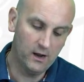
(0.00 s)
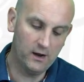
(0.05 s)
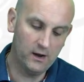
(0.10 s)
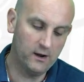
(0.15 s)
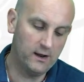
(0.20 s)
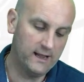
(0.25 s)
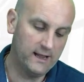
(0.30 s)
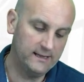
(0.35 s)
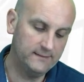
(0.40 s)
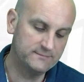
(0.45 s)

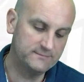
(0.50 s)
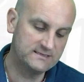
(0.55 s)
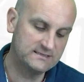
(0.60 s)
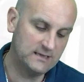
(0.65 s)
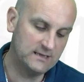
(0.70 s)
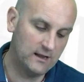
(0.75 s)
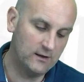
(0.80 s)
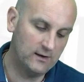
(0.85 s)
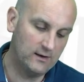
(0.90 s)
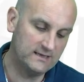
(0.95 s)
right,
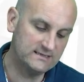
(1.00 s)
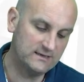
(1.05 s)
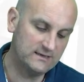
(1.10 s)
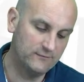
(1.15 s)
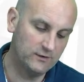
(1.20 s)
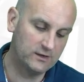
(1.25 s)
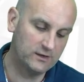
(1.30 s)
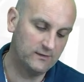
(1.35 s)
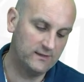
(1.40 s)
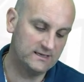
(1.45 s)
so let's have a
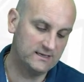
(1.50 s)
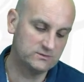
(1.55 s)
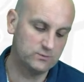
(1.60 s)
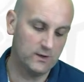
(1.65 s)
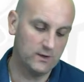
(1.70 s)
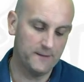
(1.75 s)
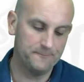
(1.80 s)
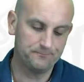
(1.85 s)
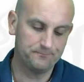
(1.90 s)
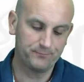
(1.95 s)
look at this
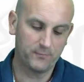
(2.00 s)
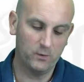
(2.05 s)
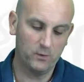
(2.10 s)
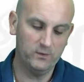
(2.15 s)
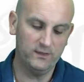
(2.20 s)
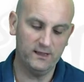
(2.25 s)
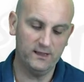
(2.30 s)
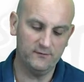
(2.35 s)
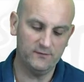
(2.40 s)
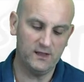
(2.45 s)
one.
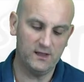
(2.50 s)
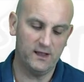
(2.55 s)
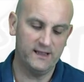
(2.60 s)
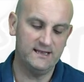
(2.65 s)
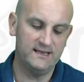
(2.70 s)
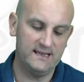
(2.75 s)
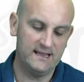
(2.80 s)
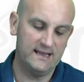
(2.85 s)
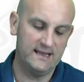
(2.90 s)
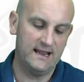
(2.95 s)
We think of the
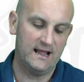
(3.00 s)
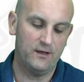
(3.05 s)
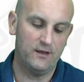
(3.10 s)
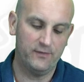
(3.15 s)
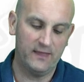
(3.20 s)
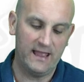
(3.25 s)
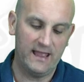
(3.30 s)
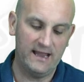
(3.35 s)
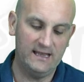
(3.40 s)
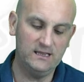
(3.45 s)
idea now
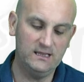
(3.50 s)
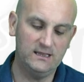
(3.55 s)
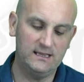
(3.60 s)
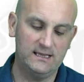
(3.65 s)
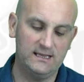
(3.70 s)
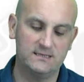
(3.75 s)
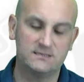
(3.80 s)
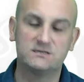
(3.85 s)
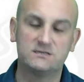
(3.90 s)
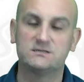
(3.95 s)
that anything
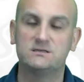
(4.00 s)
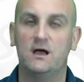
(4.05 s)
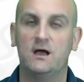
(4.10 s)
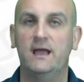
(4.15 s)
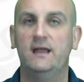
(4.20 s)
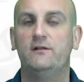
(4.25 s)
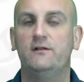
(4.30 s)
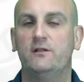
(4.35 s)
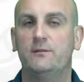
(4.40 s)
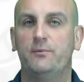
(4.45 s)

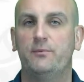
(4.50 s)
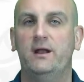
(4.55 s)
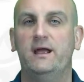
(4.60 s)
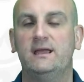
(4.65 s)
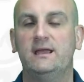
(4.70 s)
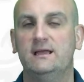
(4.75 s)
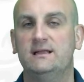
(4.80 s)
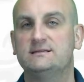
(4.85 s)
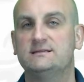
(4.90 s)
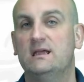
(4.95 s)
inside of the
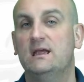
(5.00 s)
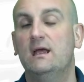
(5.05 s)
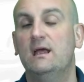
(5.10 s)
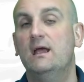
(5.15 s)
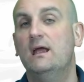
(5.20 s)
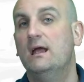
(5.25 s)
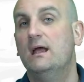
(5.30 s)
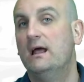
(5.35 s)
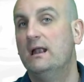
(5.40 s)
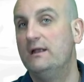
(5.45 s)
brackets,
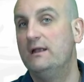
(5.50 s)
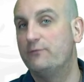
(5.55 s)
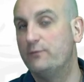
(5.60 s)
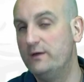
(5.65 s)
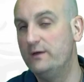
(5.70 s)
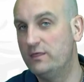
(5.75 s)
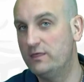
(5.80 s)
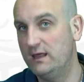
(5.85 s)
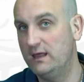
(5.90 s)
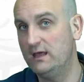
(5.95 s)
and if
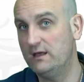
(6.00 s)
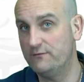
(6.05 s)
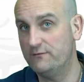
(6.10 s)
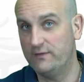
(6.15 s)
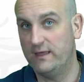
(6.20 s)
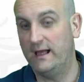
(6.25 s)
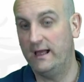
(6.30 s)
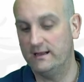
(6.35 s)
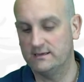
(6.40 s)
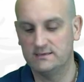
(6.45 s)
we think of
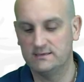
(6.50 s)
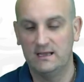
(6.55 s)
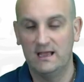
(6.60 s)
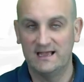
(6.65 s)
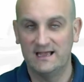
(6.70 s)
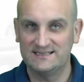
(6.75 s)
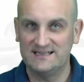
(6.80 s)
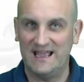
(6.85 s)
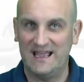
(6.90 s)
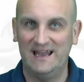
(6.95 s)
that
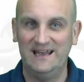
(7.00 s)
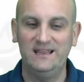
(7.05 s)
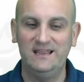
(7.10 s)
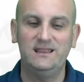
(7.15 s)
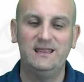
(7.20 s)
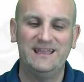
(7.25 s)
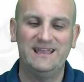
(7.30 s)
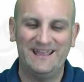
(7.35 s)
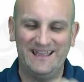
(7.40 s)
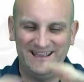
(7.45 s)
as
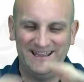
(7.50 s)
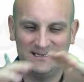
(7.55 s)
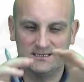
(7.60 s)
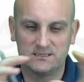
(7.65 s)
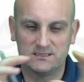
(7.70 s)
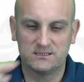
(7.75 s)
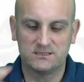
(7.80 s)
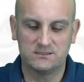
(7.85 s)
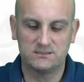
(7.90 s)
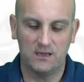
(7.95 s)
anything
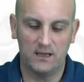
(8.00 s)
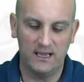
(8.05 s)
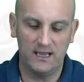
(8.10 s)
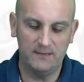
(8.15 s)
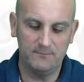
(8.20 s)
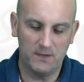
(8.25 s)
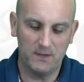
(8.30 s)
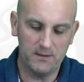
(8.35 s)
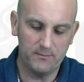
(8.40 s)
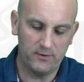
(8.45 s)

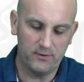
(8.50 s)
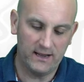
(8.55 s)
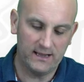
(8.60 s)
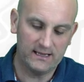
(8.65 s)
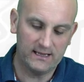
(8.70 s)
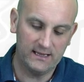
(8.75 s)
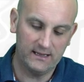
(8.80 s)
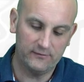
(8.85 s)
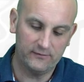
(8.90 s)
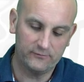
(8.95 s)
inside my
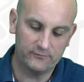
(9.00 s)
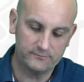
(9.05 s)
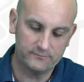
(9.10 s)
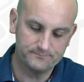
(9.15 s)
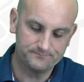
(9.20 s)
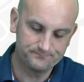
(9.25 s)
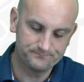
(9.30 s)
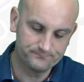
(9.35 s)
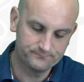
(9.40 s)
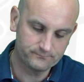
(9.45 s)
brackets,
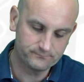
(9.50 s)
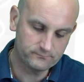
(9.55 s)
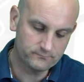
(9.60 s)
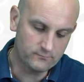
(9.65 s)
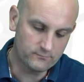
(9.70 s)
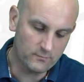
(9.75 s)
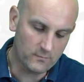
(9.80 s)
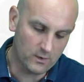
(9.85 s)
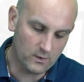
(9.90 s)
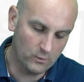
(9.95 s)

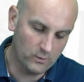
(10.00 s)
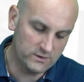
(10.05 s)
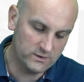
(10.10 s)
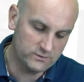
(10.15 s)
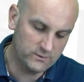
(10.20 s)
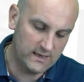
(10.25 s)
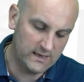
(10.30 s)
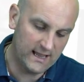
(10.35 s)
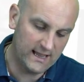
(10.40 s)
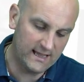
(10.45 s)

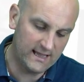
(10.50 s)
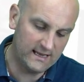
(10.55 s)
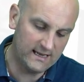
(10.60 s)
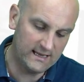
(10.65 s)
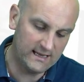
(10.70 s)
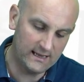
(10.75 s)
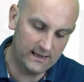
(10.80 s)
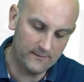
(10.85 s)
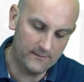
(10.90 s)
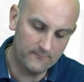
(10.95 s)
which we had
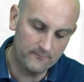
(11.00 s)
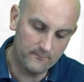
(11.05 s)
here,